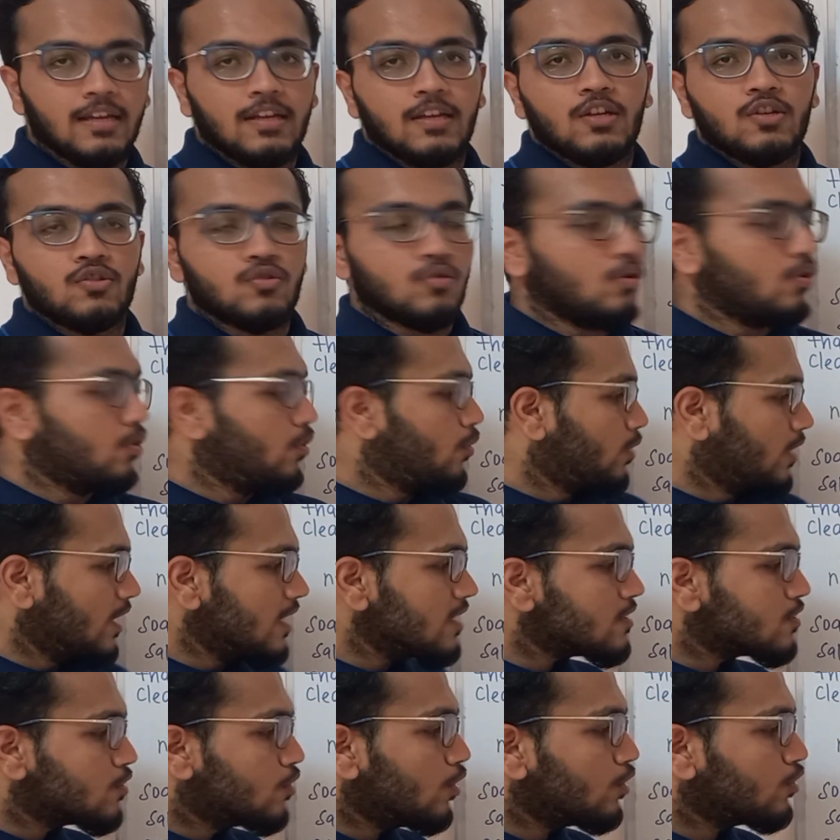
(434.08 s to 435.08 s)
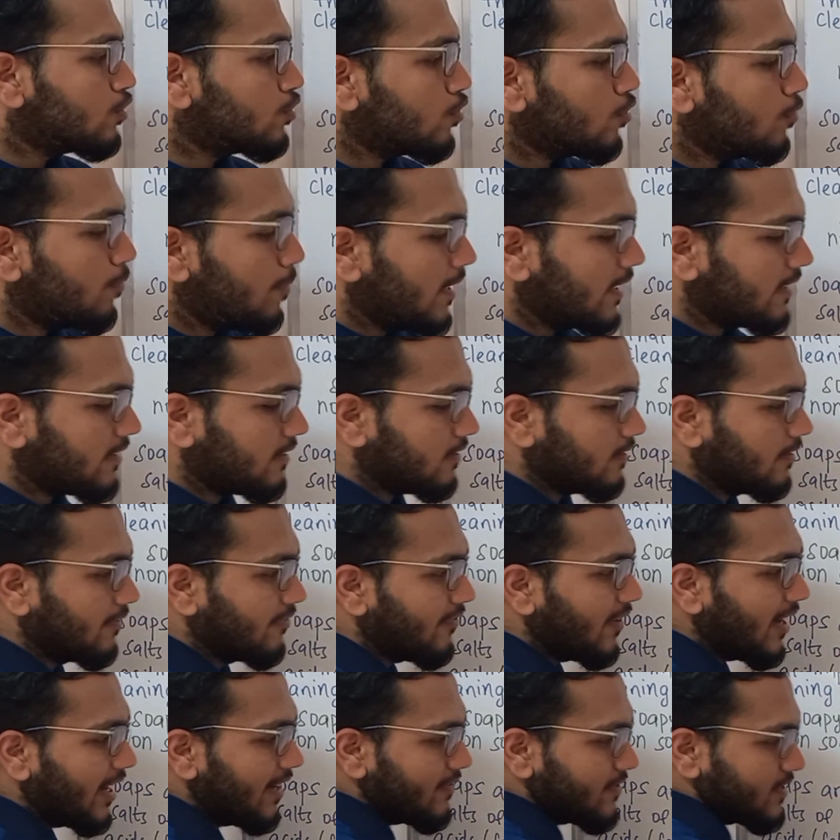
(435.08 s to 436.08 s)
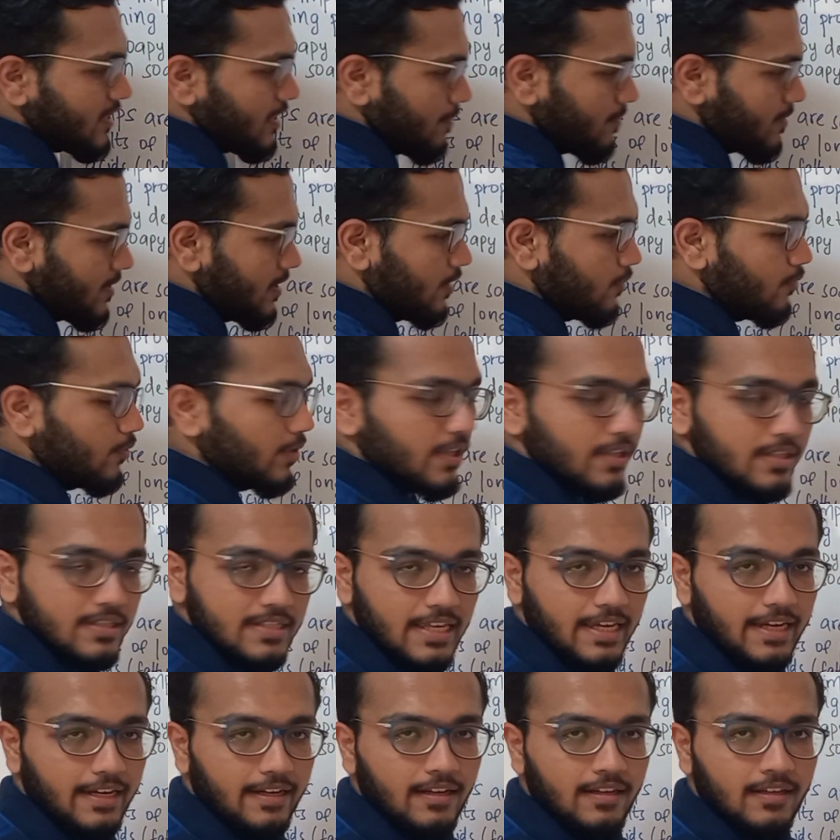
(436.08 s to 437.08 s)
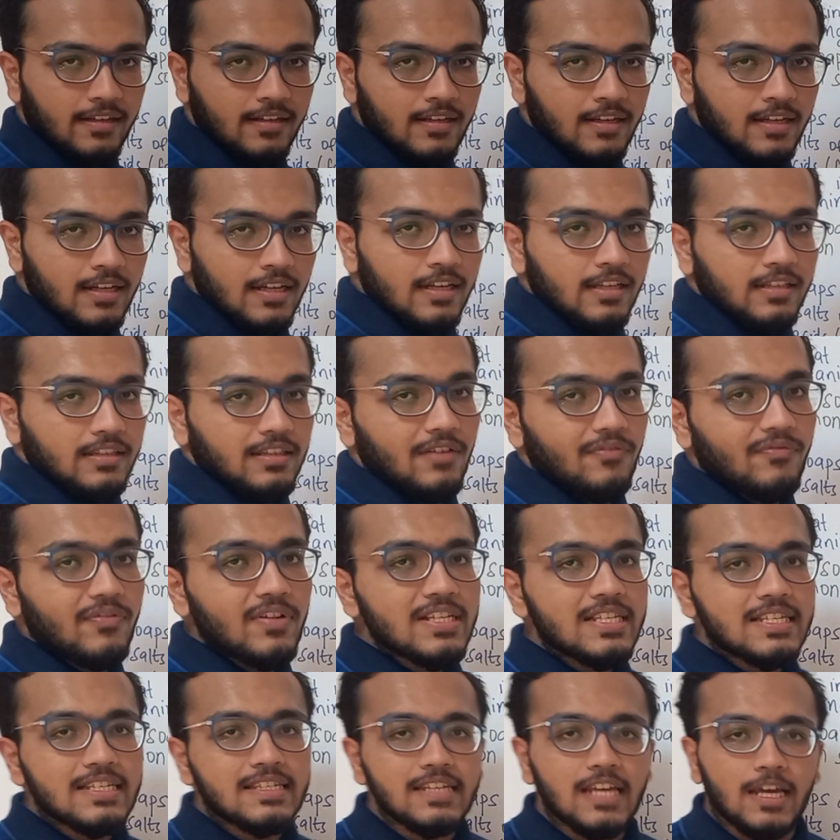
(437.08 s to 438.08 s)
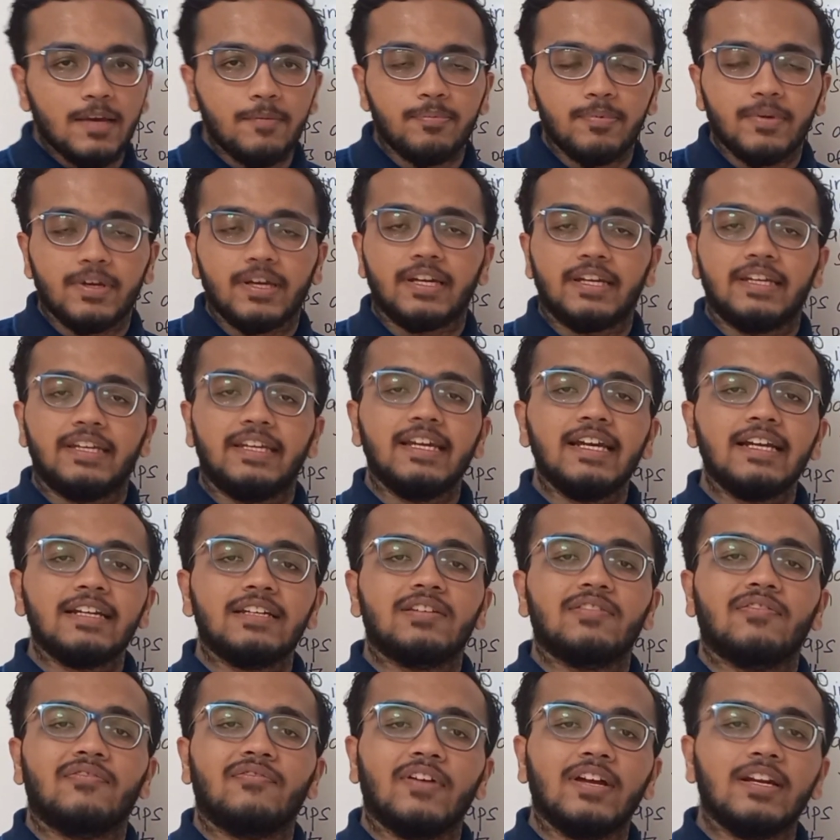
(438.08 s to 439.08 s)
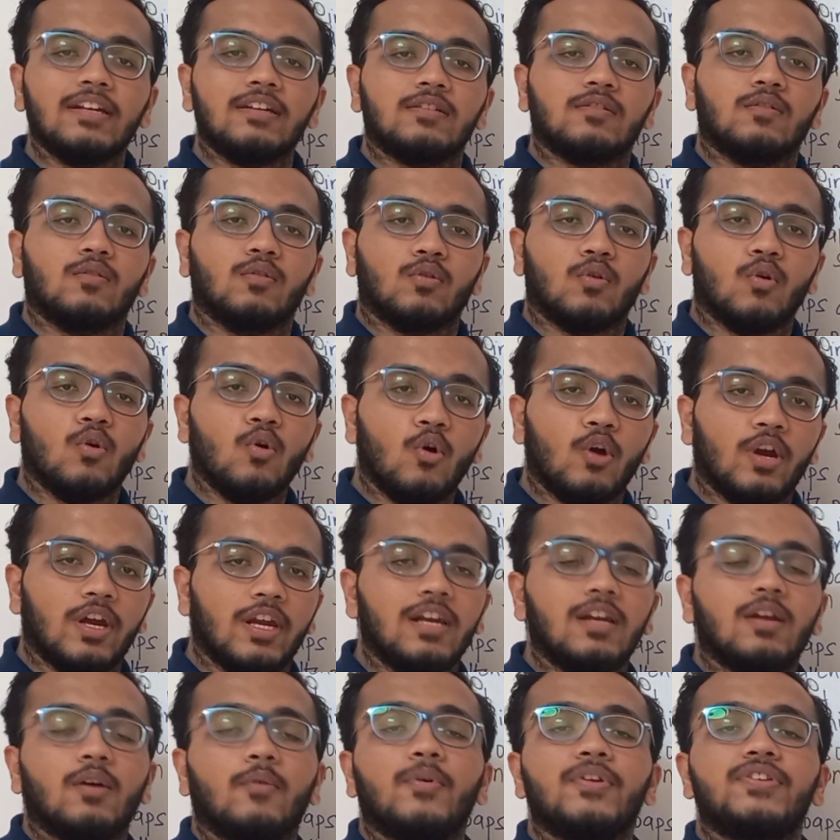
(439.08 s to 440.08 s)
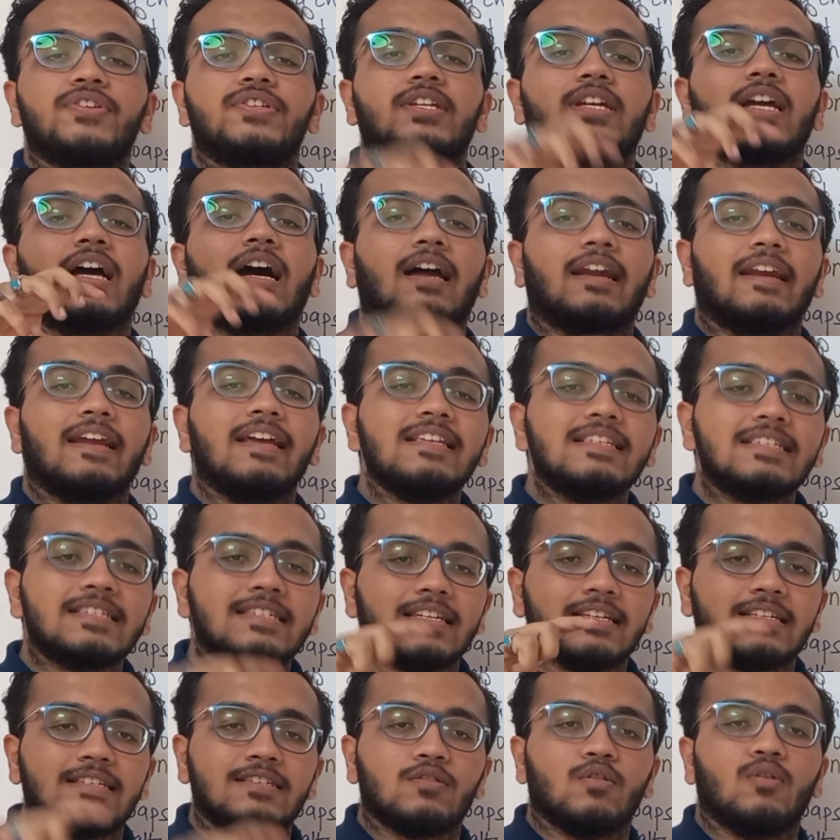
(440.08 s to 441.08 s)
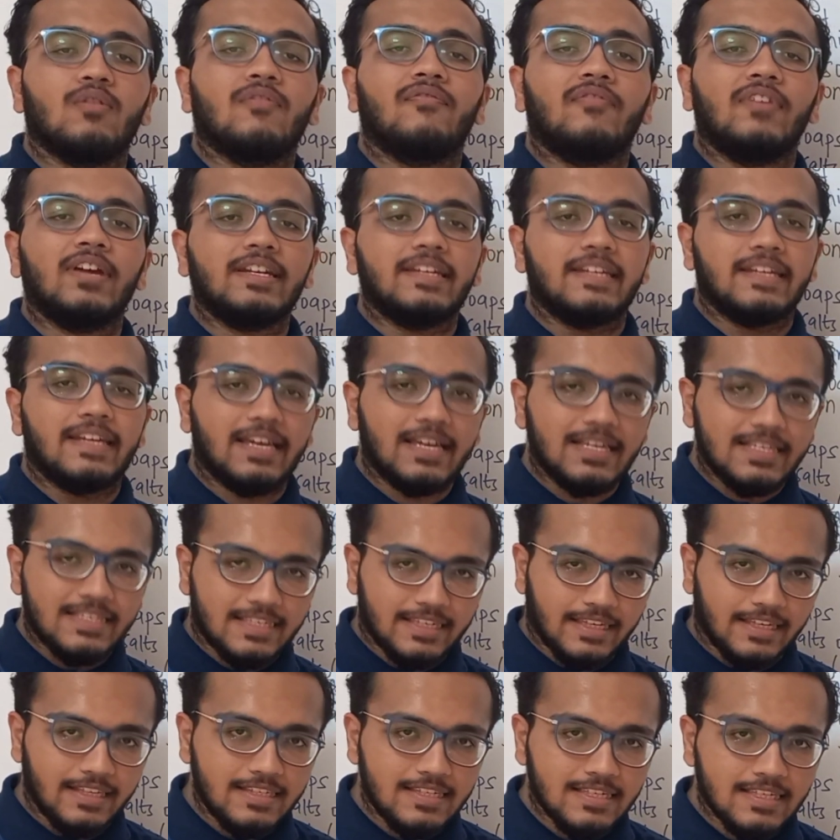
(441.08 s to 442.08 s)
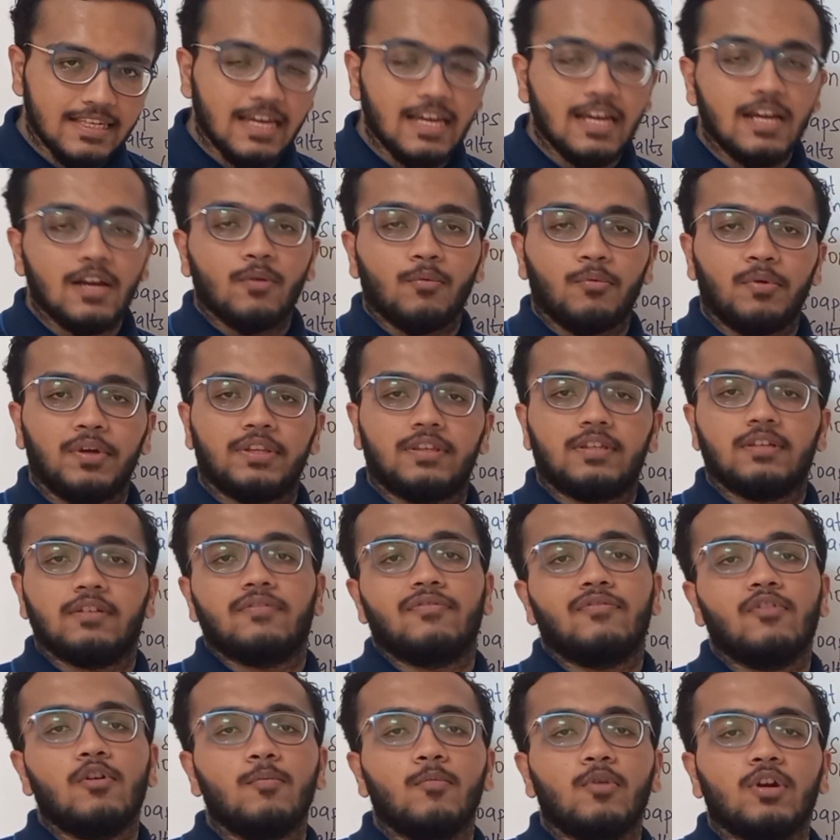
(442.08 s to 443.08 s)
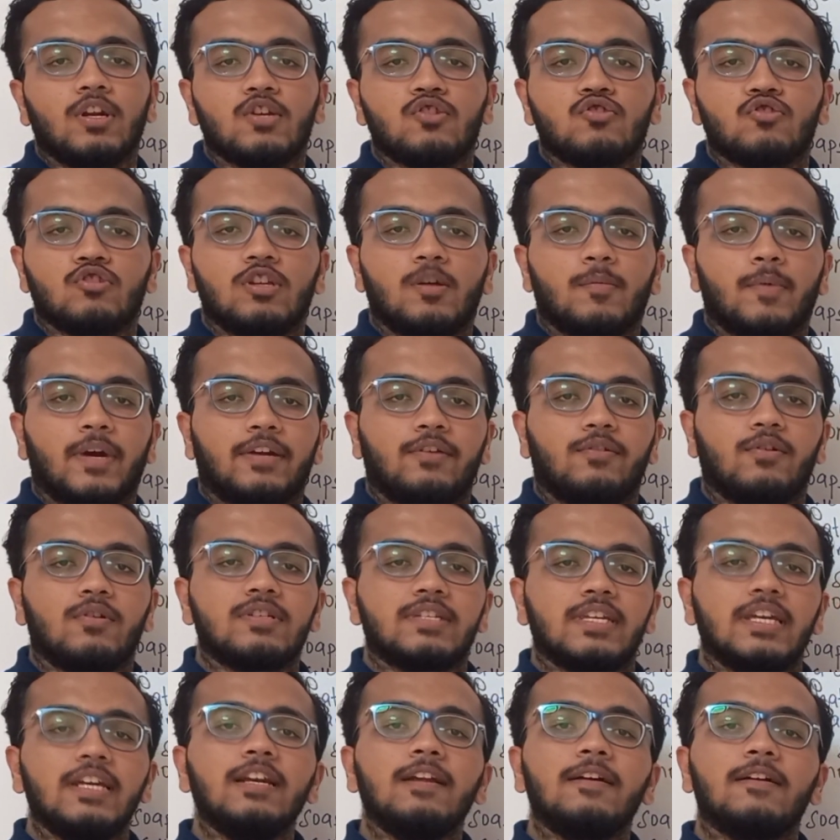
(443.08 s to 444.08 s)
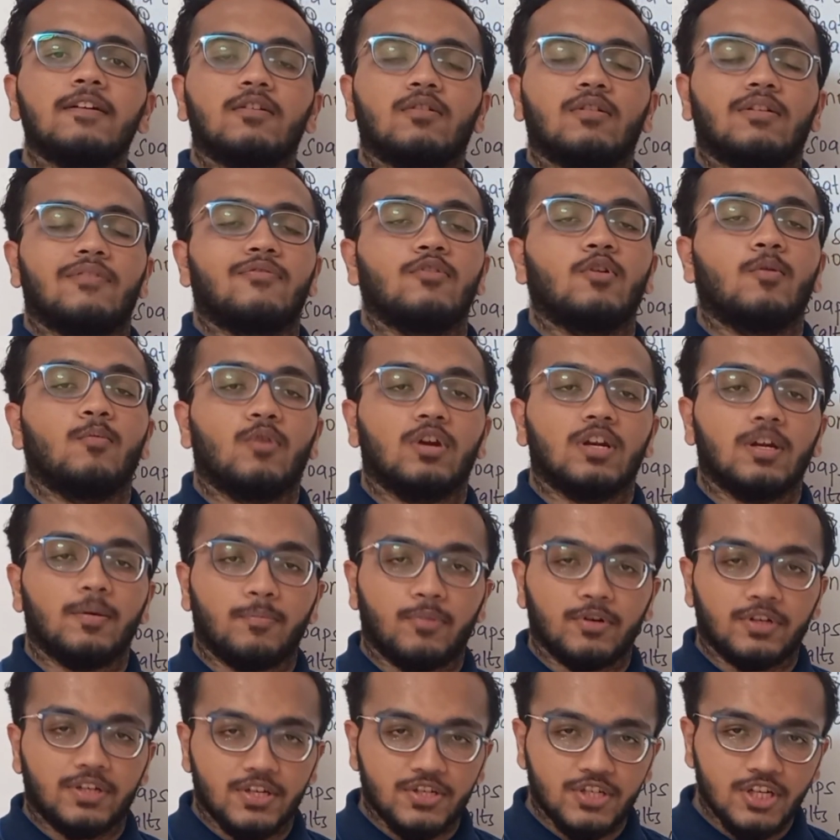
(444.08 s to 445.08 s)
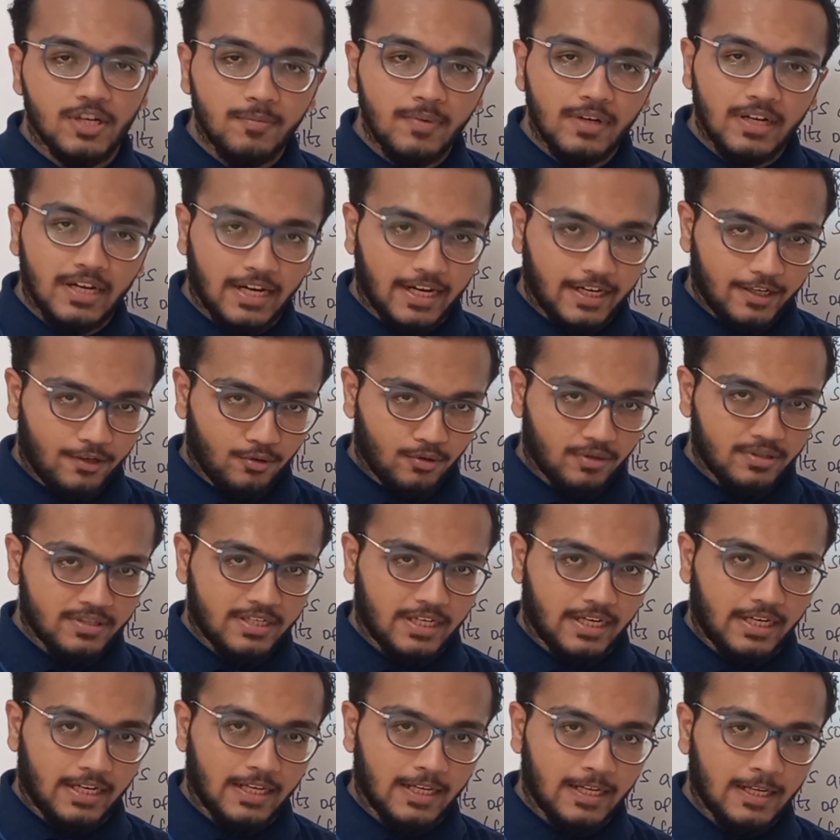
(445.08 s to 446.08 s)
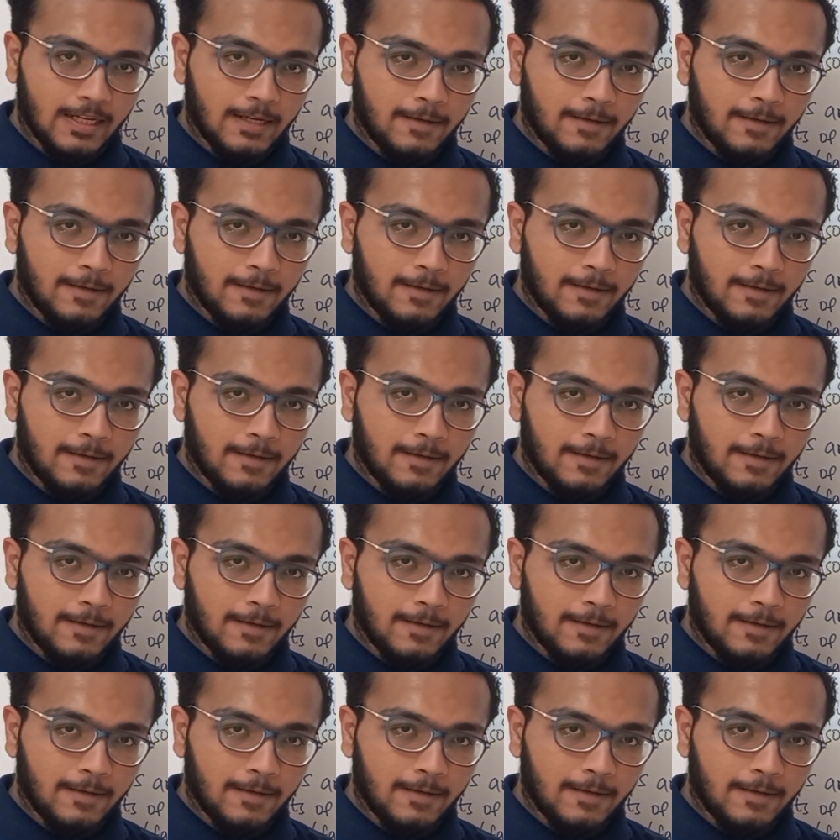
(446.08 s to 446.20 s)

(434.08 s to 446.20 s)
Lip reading: So let's go through back the 5 steps that we say. The first step, react fat or oil which are esters of fatty acids with 4 molar sodium hydroxide or 4 molar potassium hydroxide.